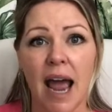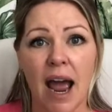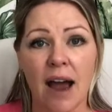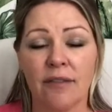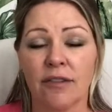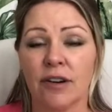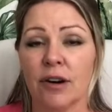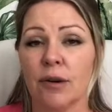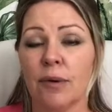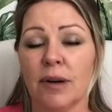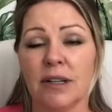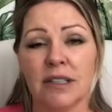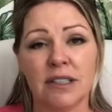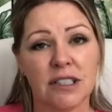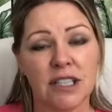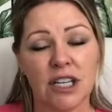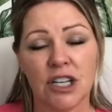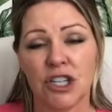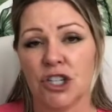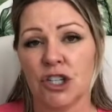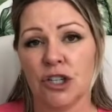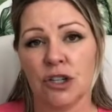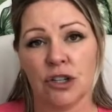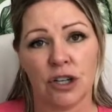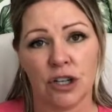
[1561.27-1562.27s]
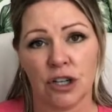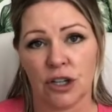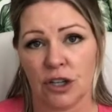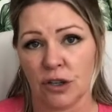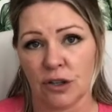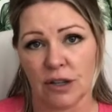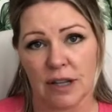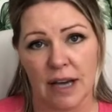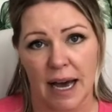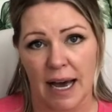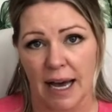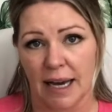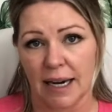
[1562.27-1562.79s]
everyone's teaching you to do
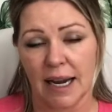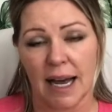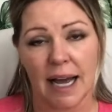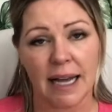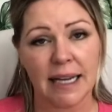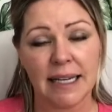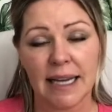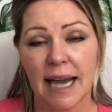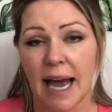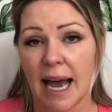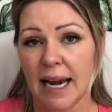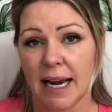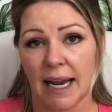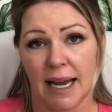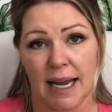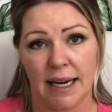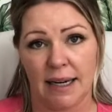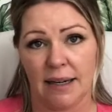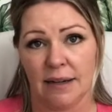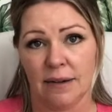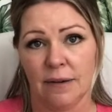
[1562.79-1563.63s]
that. I get it.